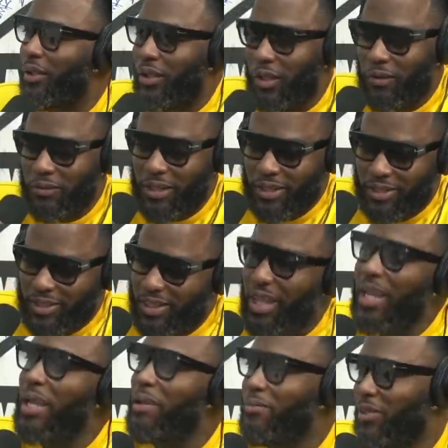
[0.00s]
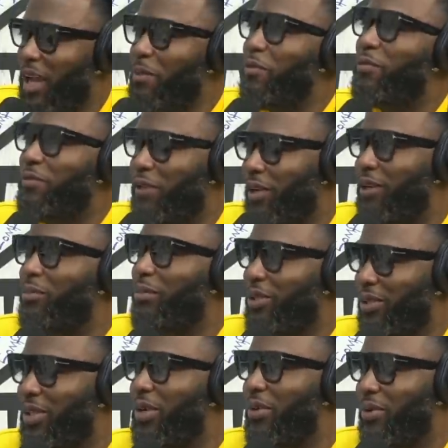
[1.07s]
of that same type of fucking
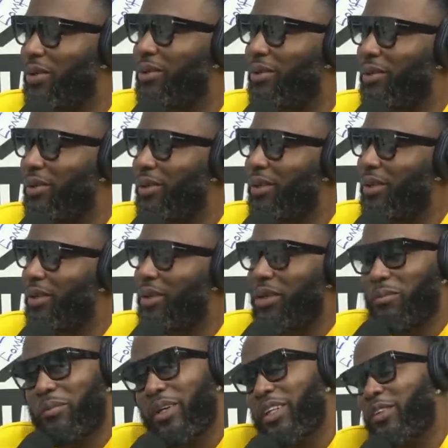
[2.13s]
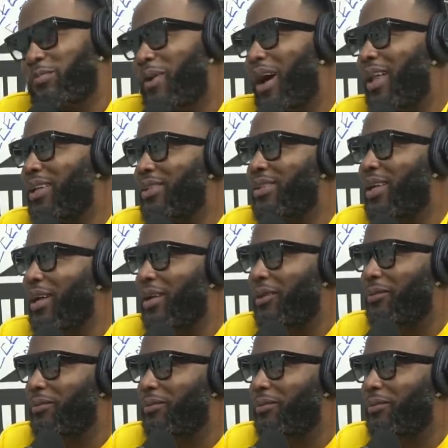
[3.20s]
material, but it's polished now,